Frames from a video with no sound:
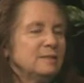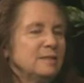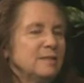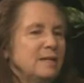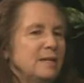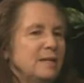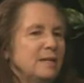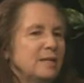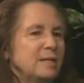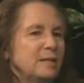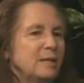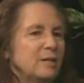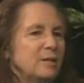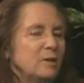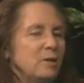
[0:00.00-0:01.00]

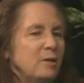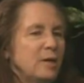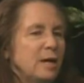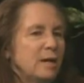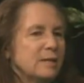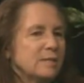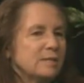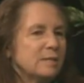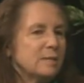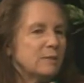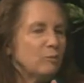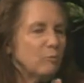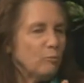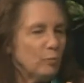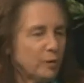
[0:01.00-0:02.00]
then as
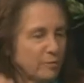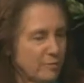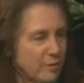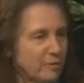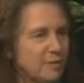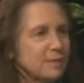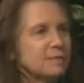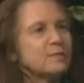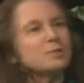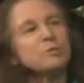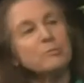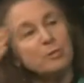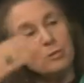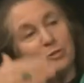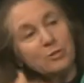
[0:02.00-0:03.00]
one of the things in
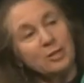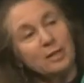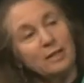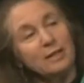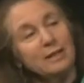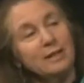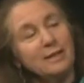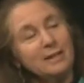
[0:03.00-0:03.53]
spiritual healing